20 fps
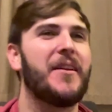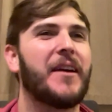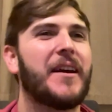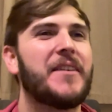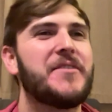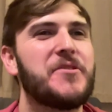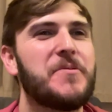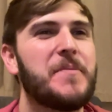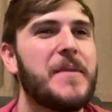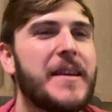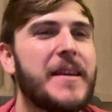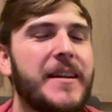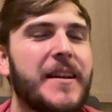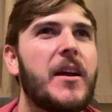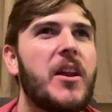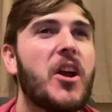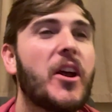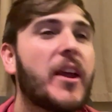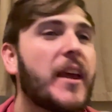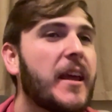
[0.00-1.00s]
long had you been
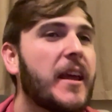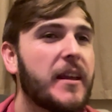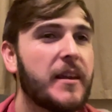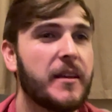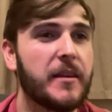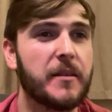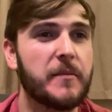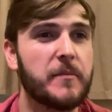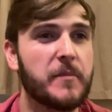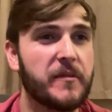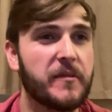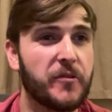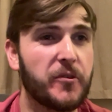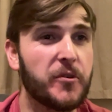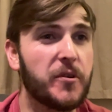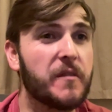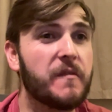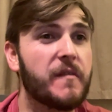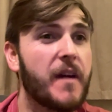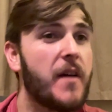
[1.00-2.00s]
looking before
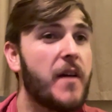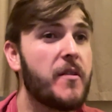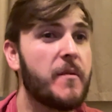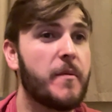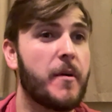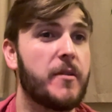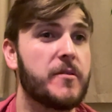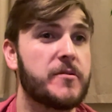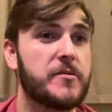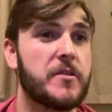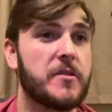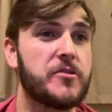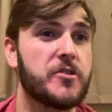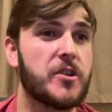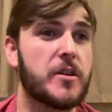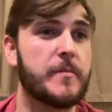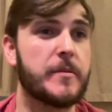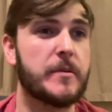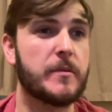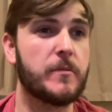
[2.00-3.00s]
you found the Polestar
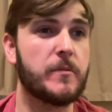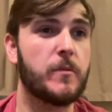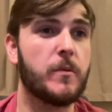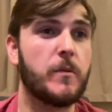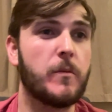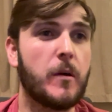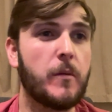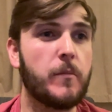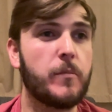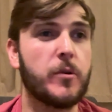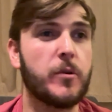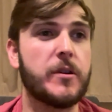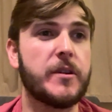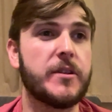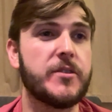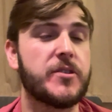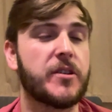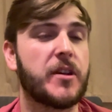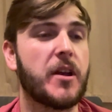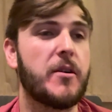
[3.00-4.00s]
job? At what point
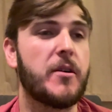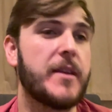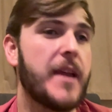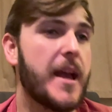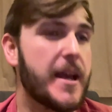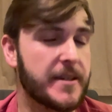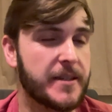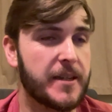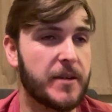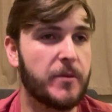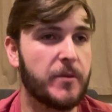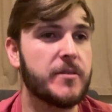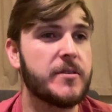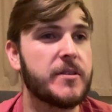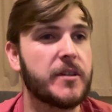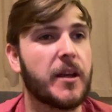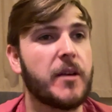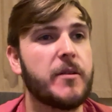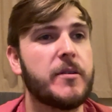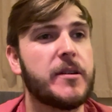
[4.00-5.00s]
did you go, yes, I want
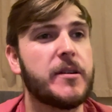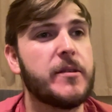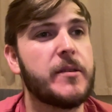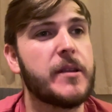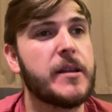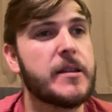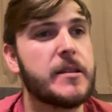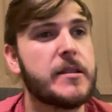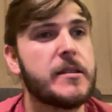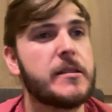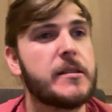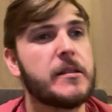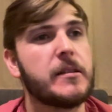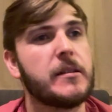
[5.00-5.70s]
to go and do this?